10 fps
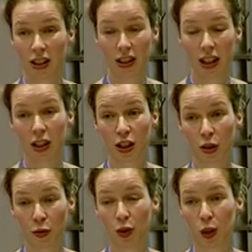there's a
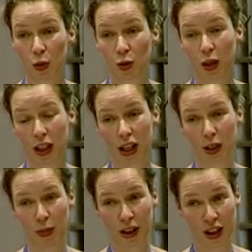difference between the
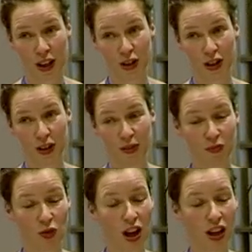expectation
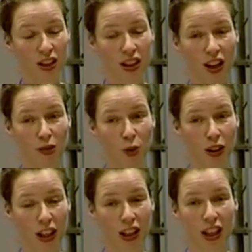and what
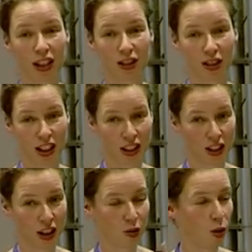they get. So that is
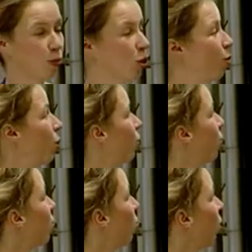another option we haven't
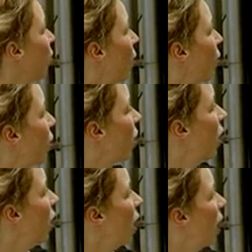spoken about.
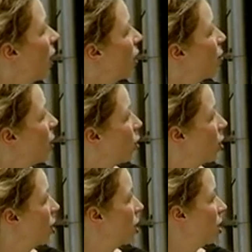And then the question
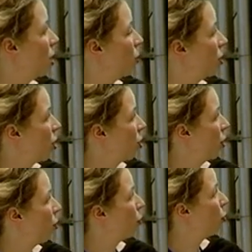is the prediction
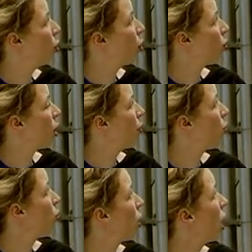error followed up?
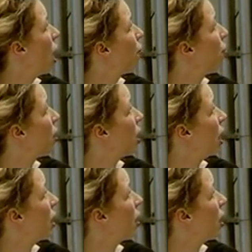Do they
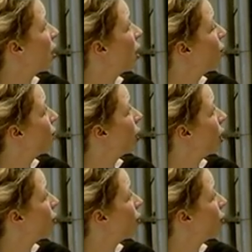update their template